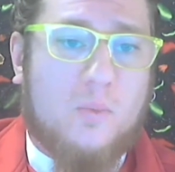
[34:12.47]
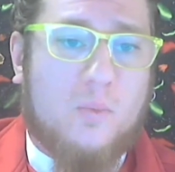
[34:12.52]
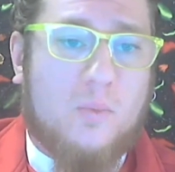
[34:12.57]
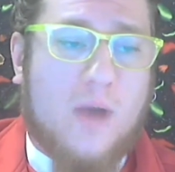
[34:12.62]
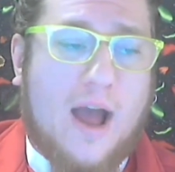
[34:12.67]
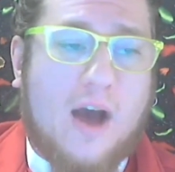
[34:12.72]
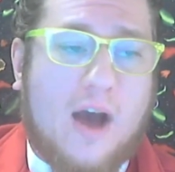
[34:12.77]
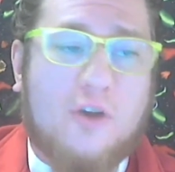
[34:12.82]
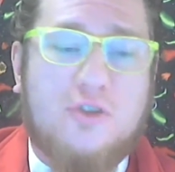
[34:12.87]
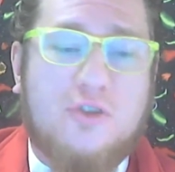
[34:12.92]

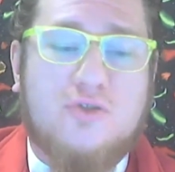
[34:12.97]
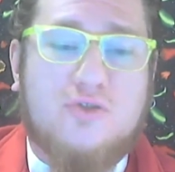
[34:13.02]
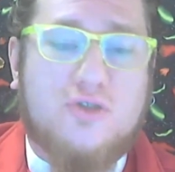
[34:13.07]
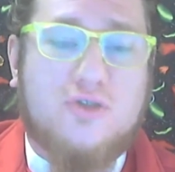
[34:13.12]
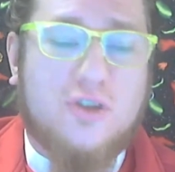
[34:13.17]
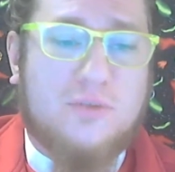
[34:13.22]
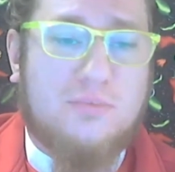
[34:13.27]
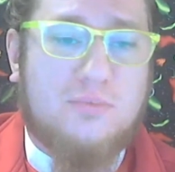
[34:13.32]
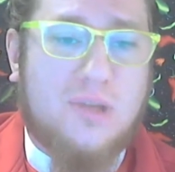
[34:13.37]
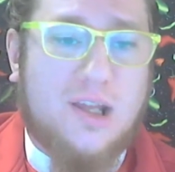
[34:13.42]
how you
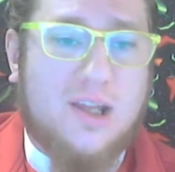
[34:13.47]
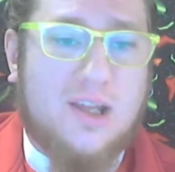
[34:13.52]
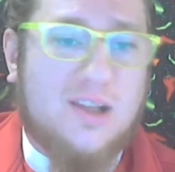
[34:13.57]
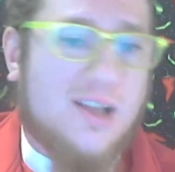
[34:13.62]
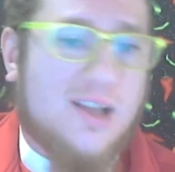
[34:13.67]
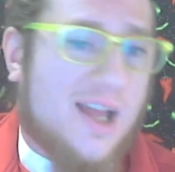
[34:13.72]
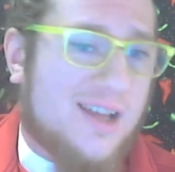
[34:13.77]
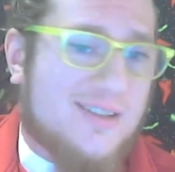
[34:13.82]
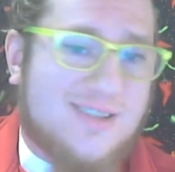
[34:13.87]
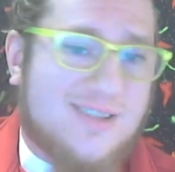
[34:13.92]
should be,
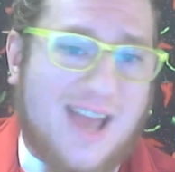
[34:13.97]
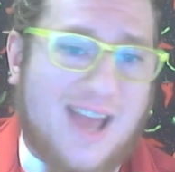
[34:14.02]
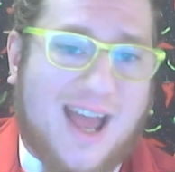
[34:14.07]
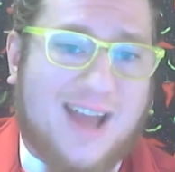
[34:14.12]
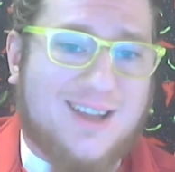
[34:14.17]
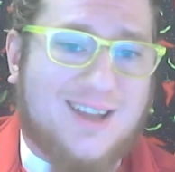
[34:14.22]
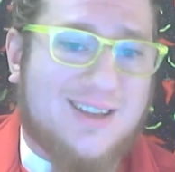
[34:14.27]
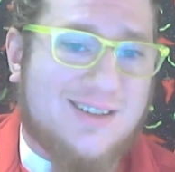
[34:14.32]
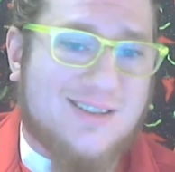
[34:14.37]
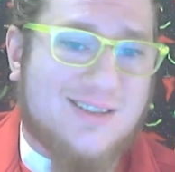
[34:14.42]
like
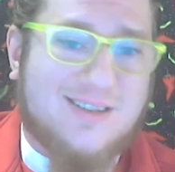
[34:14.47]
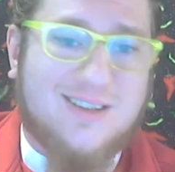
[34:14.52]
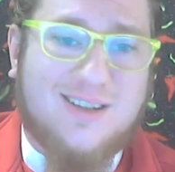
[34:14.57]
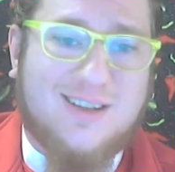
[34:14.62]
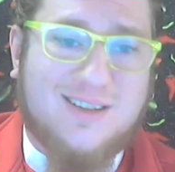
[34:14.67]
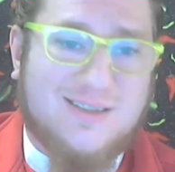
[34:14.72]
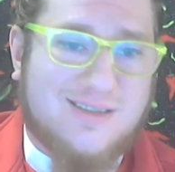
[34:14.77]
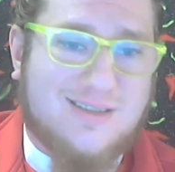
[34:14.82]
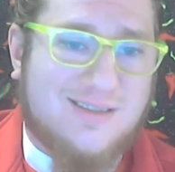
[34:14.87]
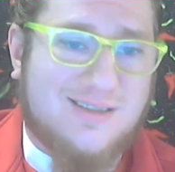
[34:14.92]
Zach is
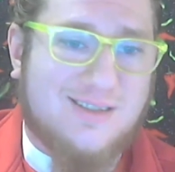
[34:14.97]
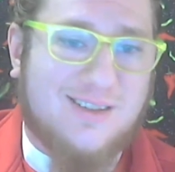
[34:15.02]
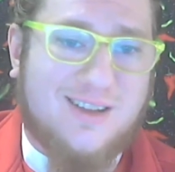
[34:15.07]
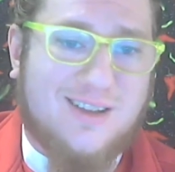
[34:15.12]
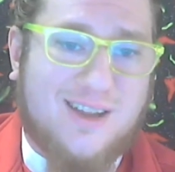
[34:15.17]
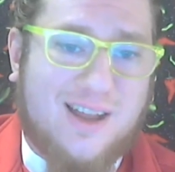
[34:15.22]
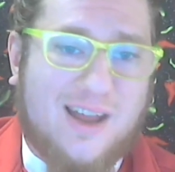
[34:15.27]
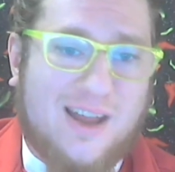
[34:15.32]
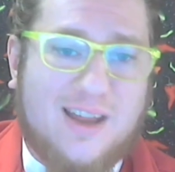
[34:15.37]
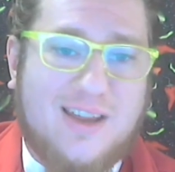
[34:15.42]
is
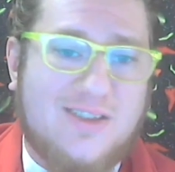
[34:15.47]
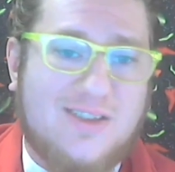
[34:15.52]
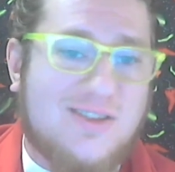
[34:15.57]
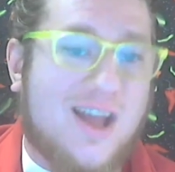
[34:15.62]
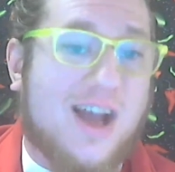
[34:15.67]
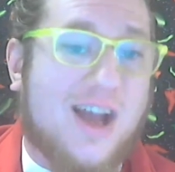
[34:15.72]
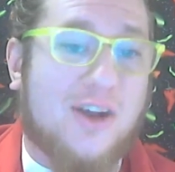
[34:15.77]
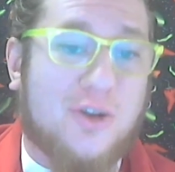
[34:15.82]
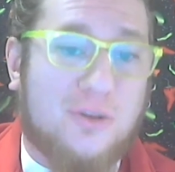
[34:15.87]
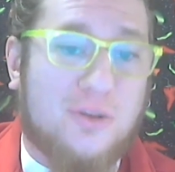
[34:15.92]
uh, he's
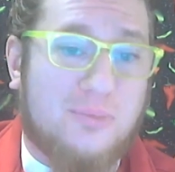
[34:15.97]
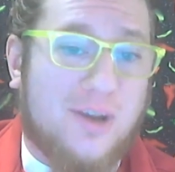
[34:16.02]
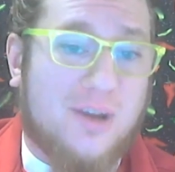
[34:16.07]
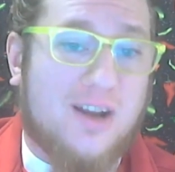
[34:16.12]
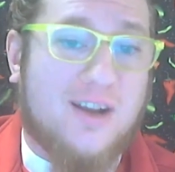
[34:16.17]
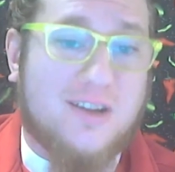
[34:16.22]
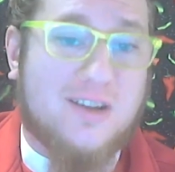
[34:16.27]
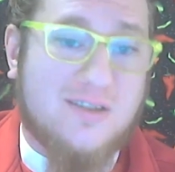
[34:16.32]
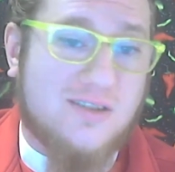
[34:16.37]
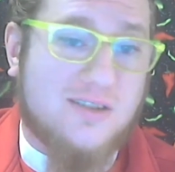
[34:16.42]
not going to admit
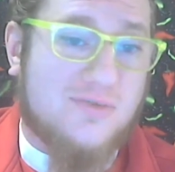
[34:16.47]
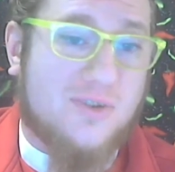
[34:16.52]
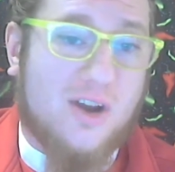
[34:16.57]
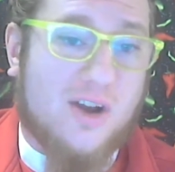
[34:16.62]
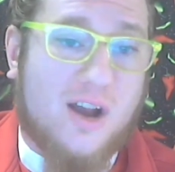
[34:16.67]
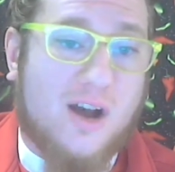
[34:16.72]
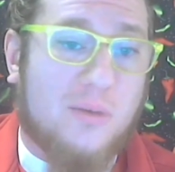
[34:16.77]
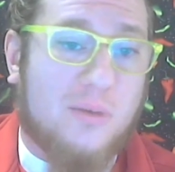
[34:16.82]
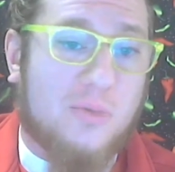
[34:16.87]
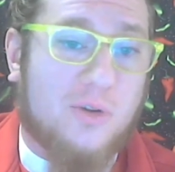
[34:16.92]
it because he's a
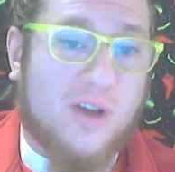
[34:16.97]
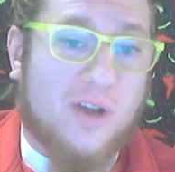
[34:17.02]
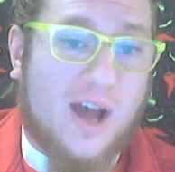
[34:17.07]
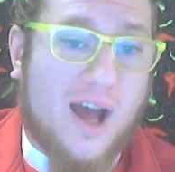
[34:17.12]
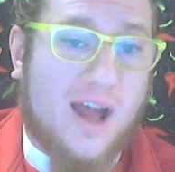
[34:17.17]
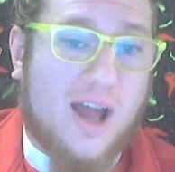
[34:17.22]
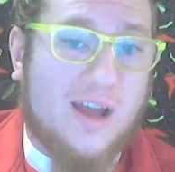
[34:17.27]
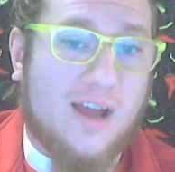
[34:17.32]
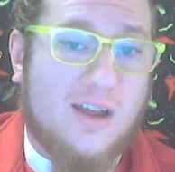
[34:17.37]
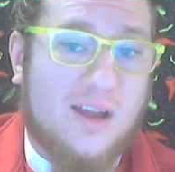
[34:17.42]
very humble
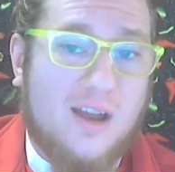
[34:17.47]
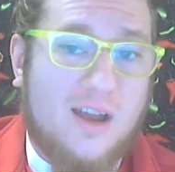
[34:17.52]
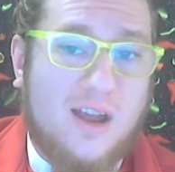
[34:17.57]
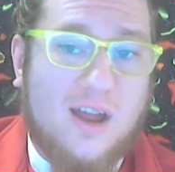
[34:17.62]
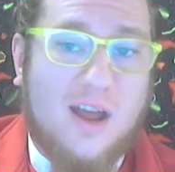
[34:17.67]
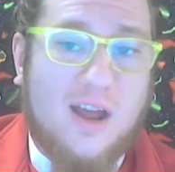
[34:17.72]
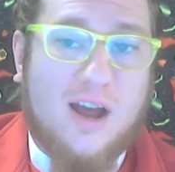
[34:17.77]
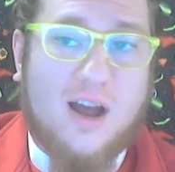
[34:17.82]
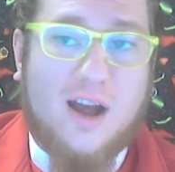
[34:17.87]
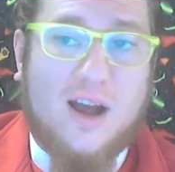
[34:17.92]
guy,
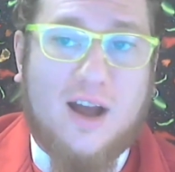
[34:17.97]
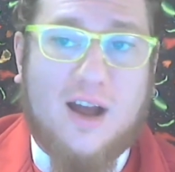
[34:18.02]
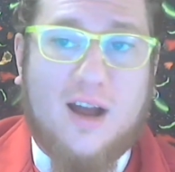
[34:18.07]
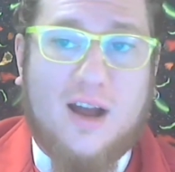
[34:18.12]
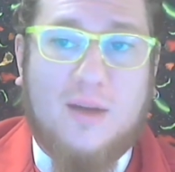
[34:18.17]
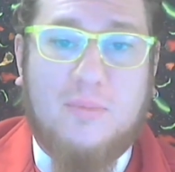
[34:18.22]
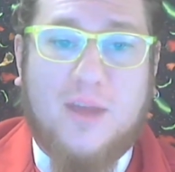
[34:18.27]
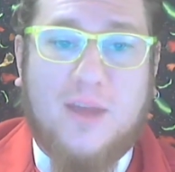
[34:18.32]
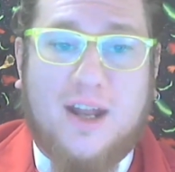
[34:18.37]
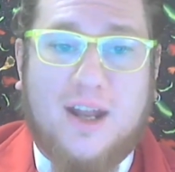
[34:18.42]

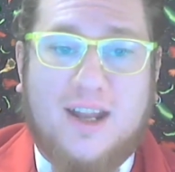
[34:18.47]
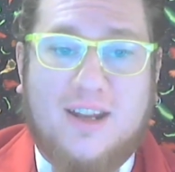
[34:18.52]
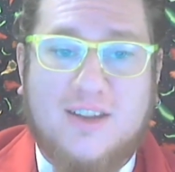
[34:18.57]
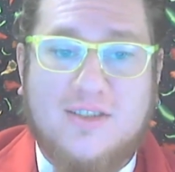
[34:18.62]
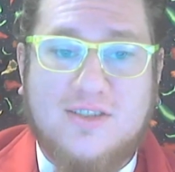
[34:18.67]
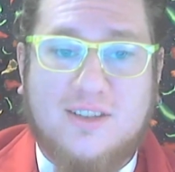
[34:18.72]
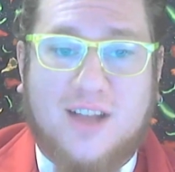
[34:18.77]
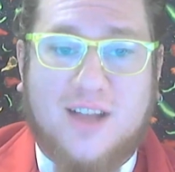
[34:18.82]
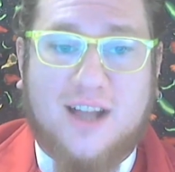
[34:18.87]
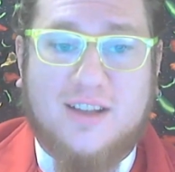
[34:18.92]
um, and he
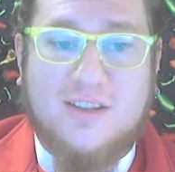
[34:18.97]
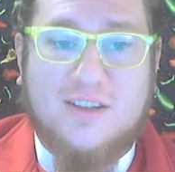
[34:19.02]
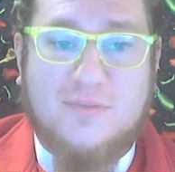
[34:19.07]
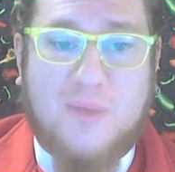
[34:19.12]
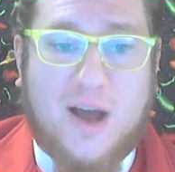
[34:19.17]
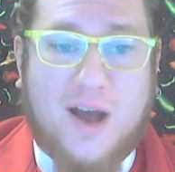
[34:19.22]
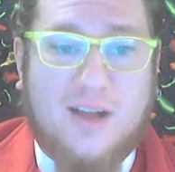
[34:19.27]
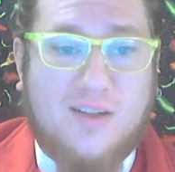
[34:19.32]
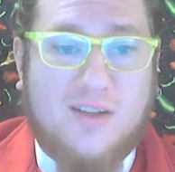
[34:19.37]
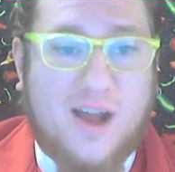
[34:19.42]
doesn't like the
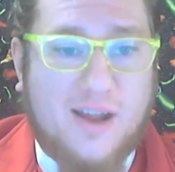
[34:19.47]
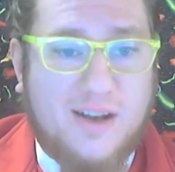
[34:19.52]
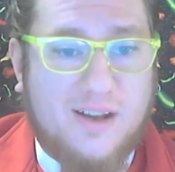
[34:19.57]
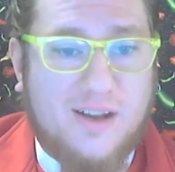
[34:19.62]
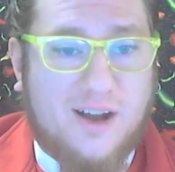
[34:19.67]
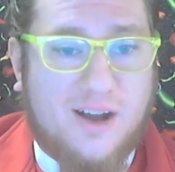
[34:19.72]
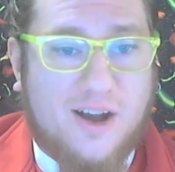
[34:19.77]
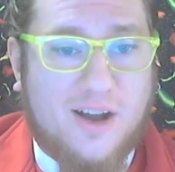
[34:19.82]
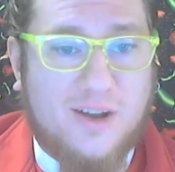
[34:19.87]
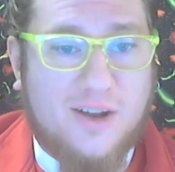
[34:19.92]
spotlight
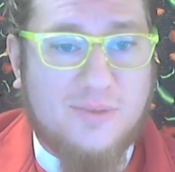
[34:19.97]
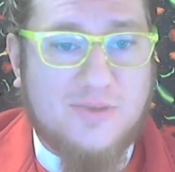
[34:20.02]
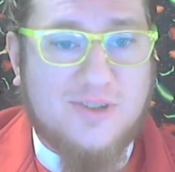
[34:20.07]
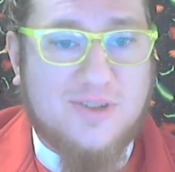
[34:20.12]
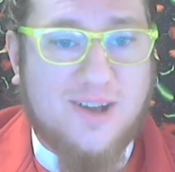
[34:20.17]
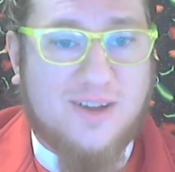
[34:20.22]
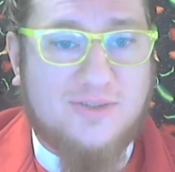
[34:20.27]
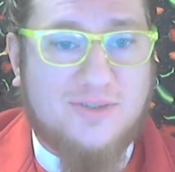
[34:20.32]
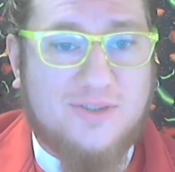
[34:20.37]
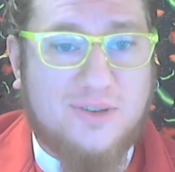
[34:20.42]
on
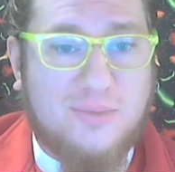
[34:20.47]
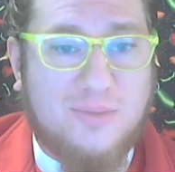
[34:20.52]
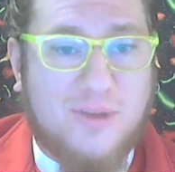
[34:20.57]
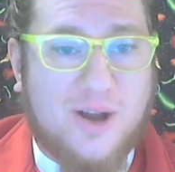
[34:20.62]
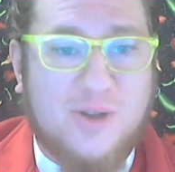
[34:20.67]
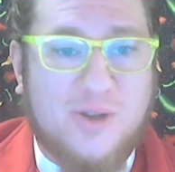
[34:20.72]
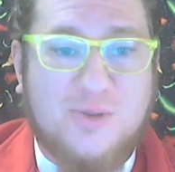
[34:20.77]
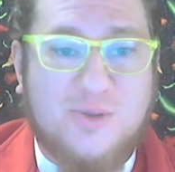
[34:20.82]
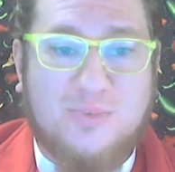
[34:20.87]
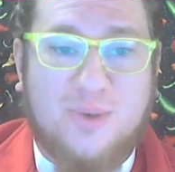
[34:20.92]
himself too
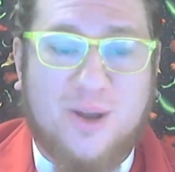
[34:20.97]
much.